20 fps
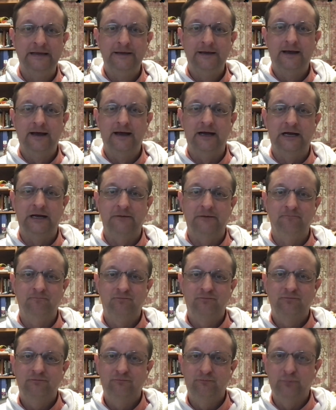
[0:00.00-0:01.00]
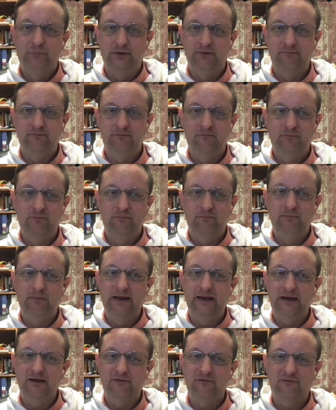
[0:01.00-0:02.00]
Um, but
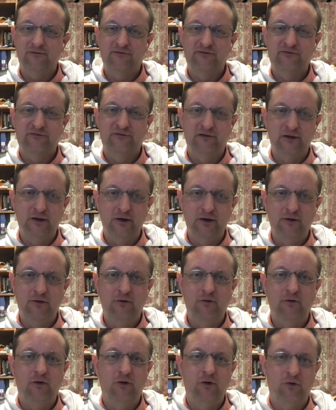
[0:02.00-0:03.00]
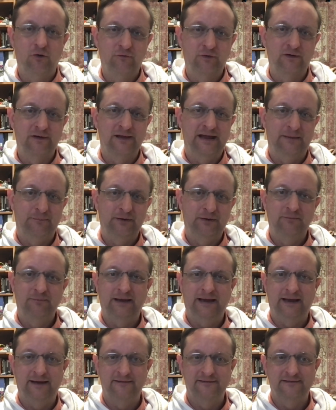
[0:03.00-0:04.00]
make it slow, overlapping
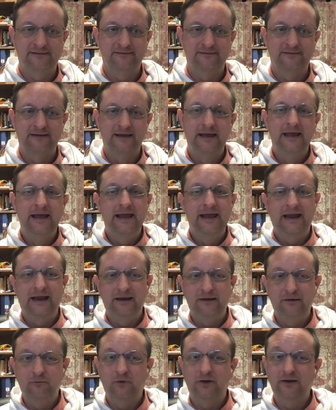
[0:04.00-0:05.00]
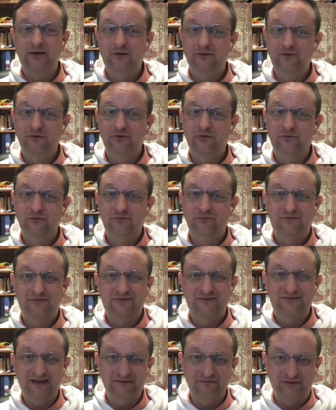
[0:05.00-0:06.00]
passes. And you want to do
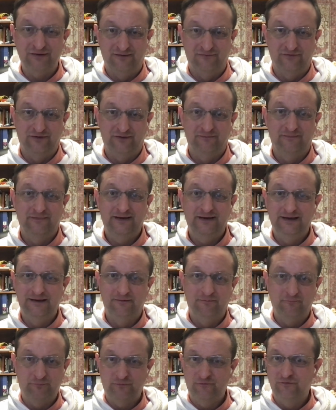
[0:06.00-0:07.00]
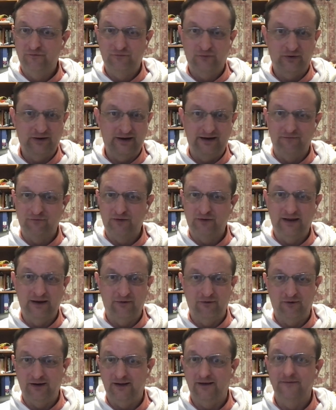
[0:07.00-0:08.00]
7 of them for every
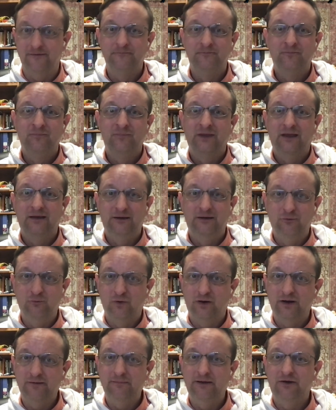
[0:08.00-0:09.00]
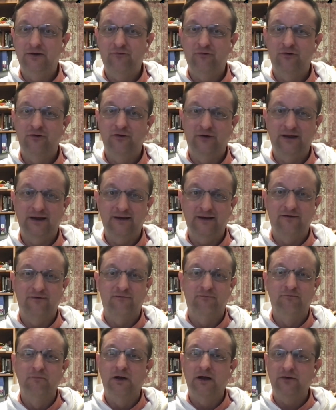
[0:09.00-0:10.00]
area. You want to make sure you're getting
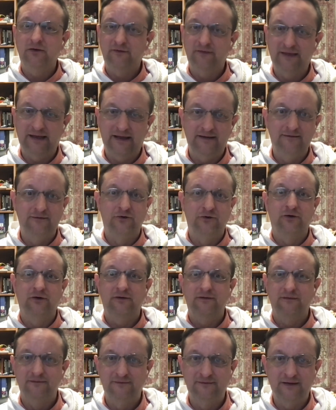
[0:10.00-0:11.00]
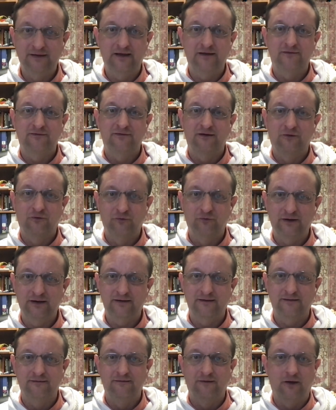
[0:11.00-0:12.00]
as much of that dirt and dust and
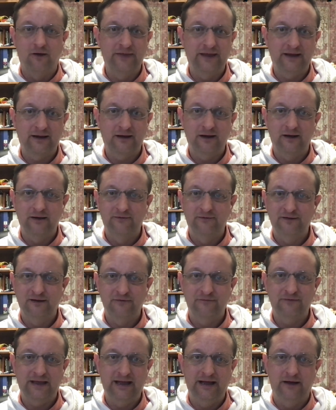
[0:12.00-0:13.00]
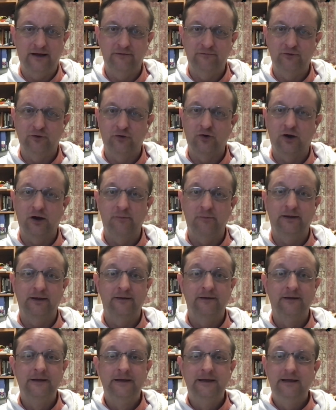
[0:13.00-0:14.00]
grit and all that kind of stuff out of your carpet.
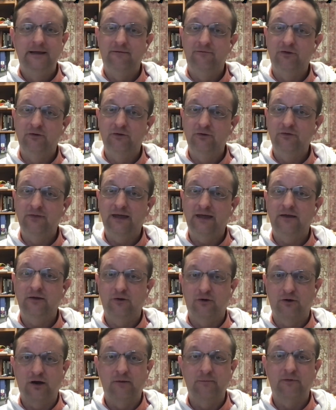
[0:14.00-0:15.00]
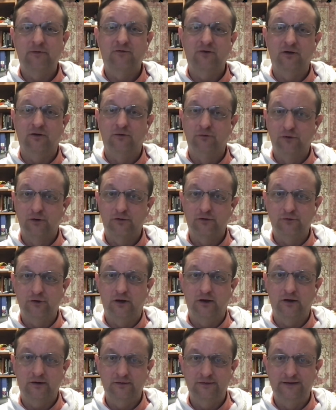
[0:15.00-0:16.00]
If you do that, your carpet's going to look a
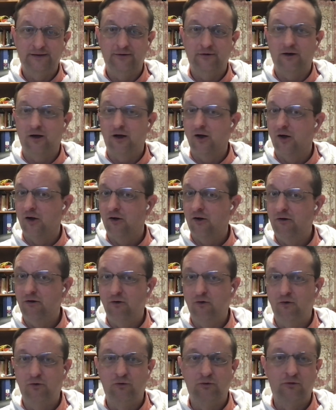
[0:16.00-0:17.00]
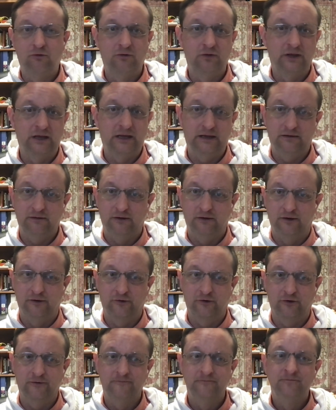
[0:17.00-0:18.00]
lot cleaner a whole lot
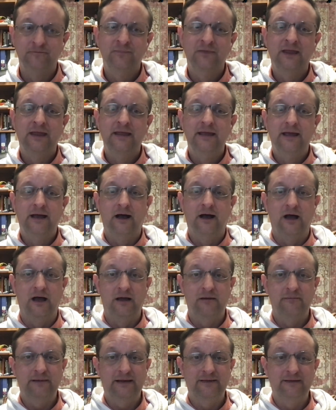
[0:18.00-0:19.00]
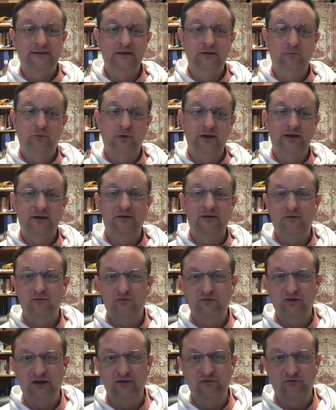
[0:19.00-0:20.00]
longer. And then you want to
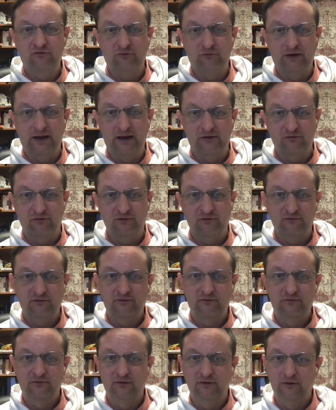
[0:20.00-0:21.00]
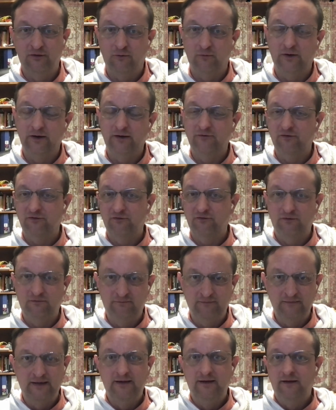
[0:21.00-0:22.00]
change directions. So you don't want to just
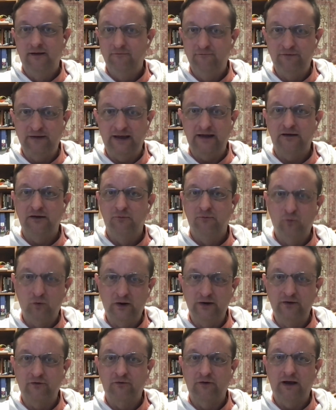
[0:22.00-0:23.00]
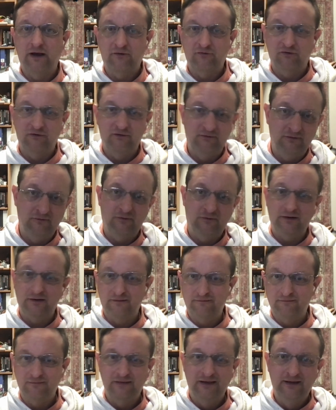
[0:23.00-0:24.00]
vacuum one direction. You want
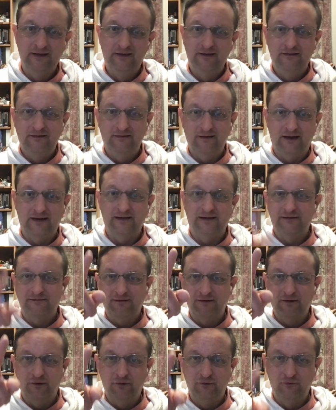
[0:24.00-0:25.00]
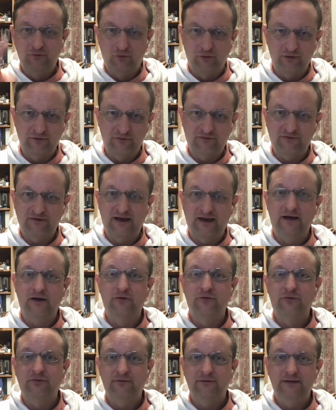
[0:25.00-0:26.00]
to, I like to go north,
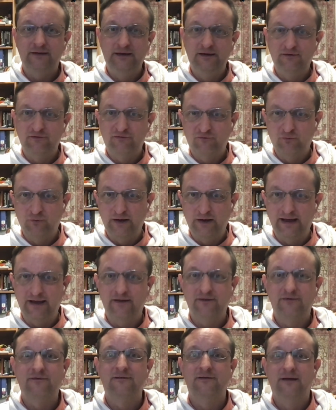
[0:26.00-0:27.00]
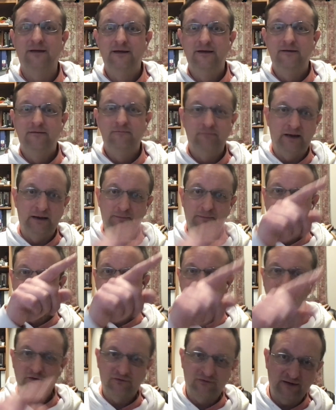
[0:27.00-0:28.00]
south, east, west, maybe
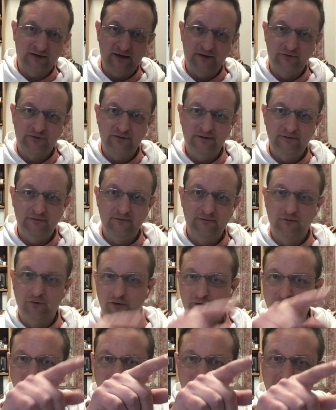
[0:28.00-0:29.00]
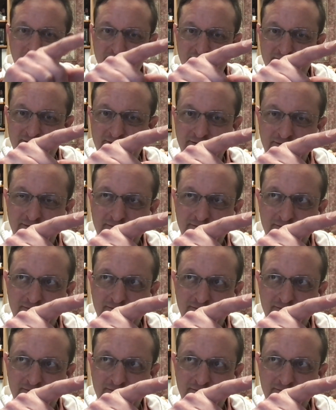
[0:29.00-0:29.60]
north, south, northwest,